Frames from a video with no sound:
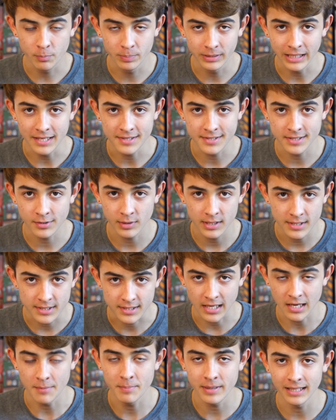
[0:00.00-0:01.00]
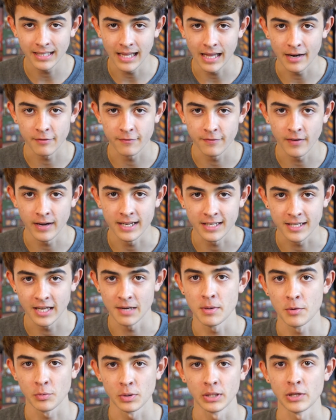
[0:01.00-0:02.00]
Play series, going to be a lot of fun, going
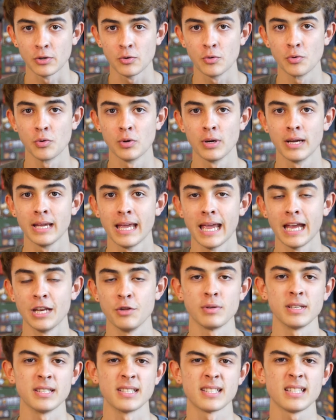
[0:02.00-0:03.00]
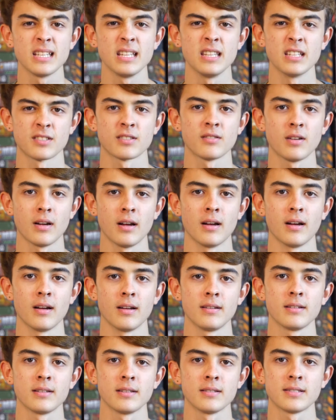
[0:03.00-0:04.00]
to be really cool, and you can see this uh,
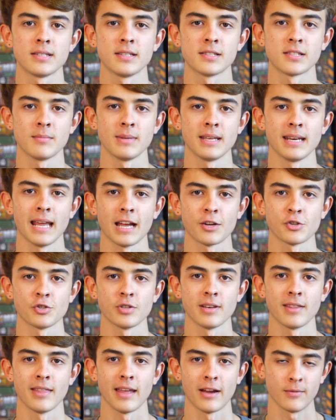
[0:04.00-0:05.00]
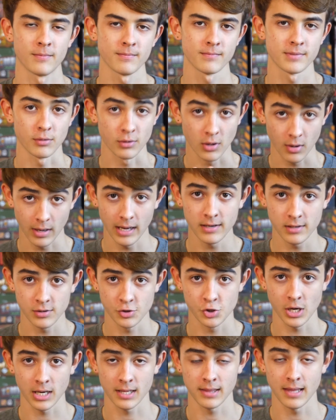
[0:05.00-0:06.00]
system in action there. So go ahead and
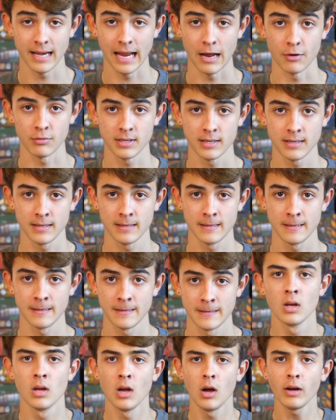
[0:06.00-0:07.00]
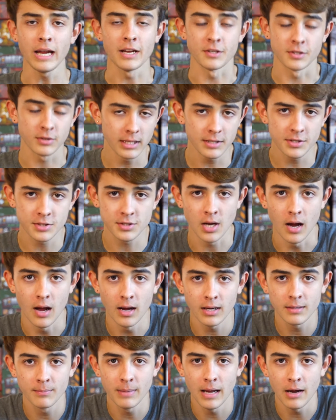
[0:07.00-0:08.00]
check that out. Okay, so let's
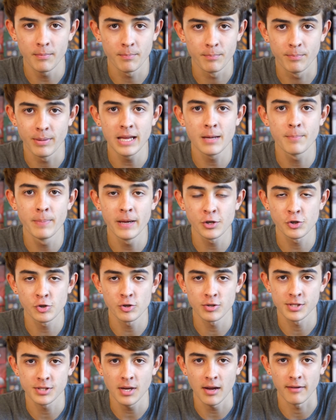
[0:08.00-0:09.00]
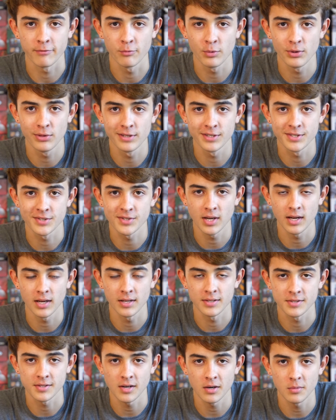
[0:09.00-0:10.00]
talk about big picture stuff with this uh,
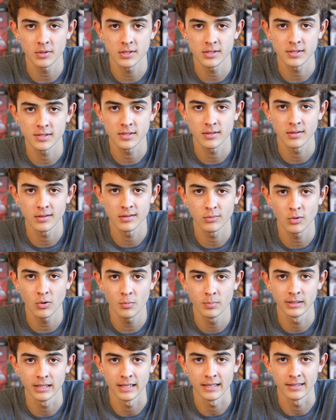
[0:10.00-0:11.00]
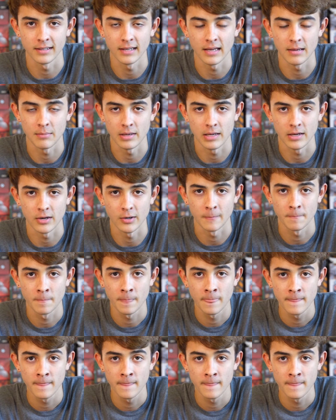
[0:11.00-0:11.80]
Star Wars uh, role playing game here.